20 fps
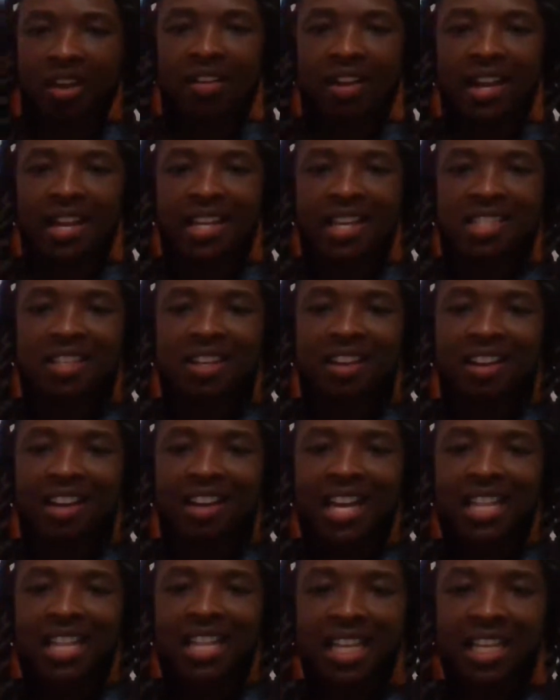All right, so
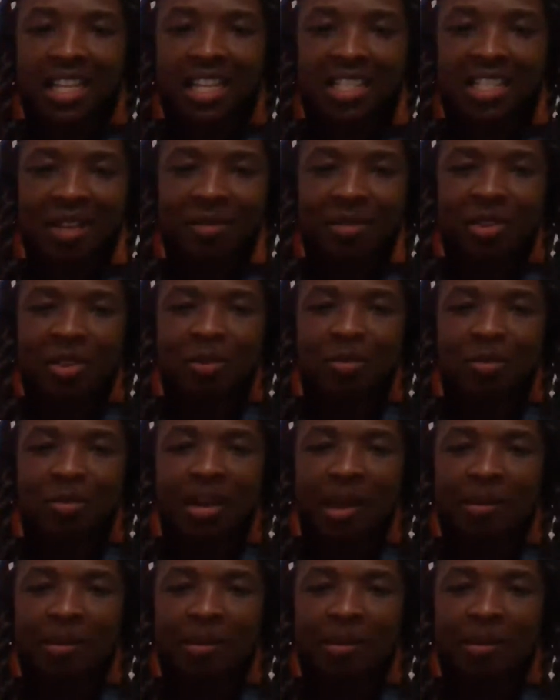I think some of you